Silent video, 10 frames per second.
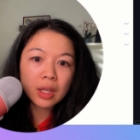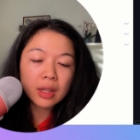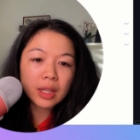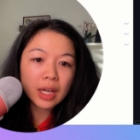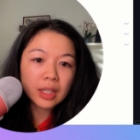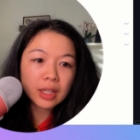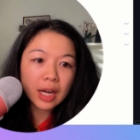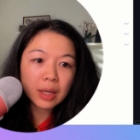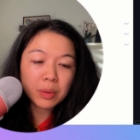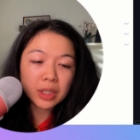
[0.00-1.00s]
Then
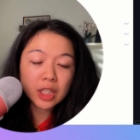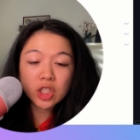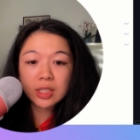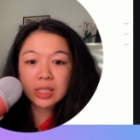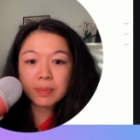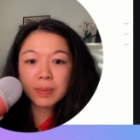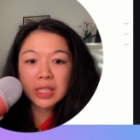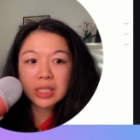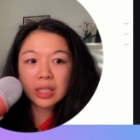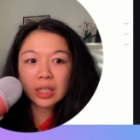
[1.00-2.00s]
I would adjust the
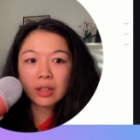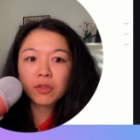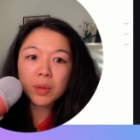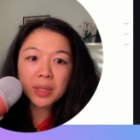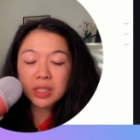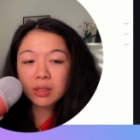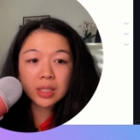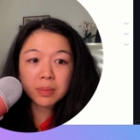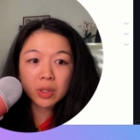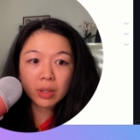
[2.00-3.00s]
spacing. 4 pixels
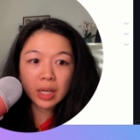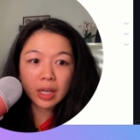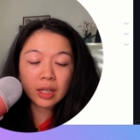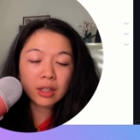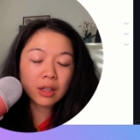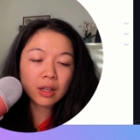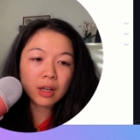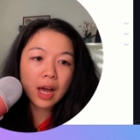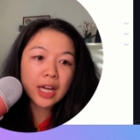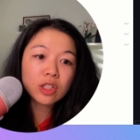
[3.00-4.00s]
seems okay.
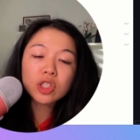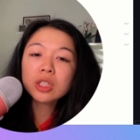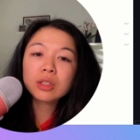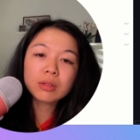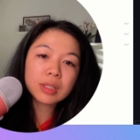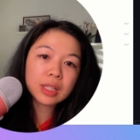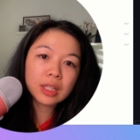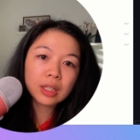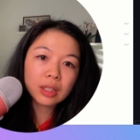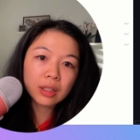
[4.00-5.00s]
I usually use
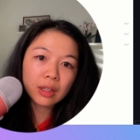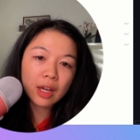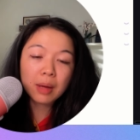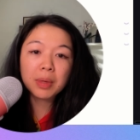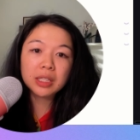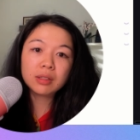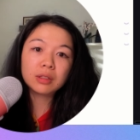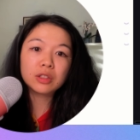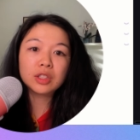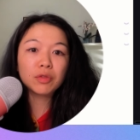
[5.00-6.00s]
the 8
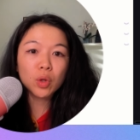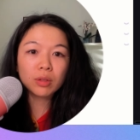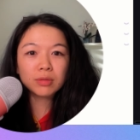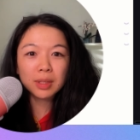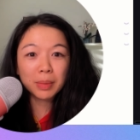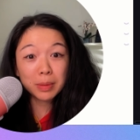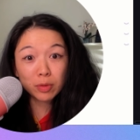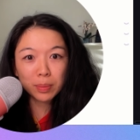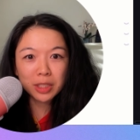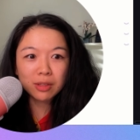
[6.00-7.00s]
pixel to 4, sometimes
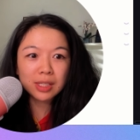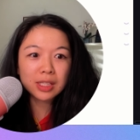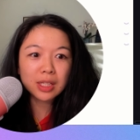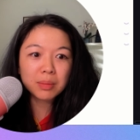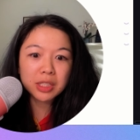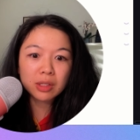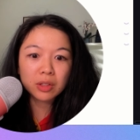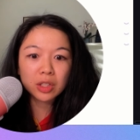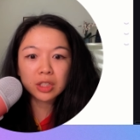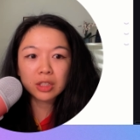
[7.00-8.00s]
4 pixel system. And so
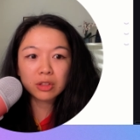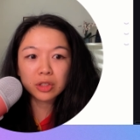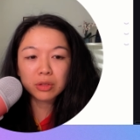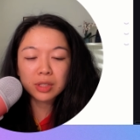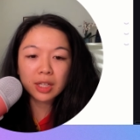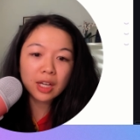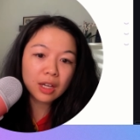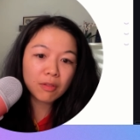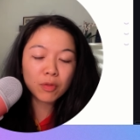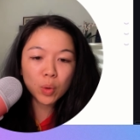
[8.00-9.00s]
you can either use like
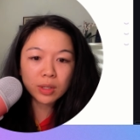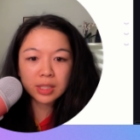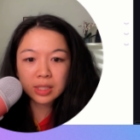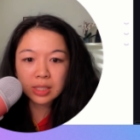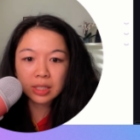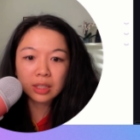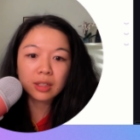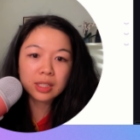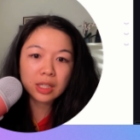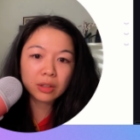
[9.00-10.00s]
8, 4, 16,
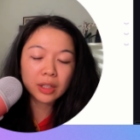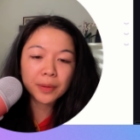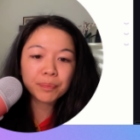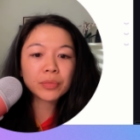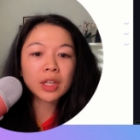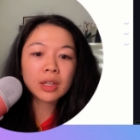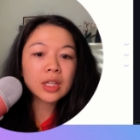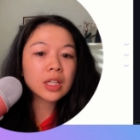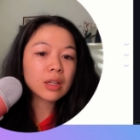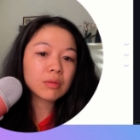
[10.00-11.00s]
etc.
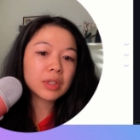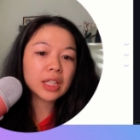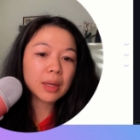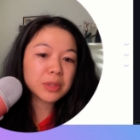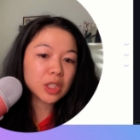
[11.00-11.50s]
Really up to your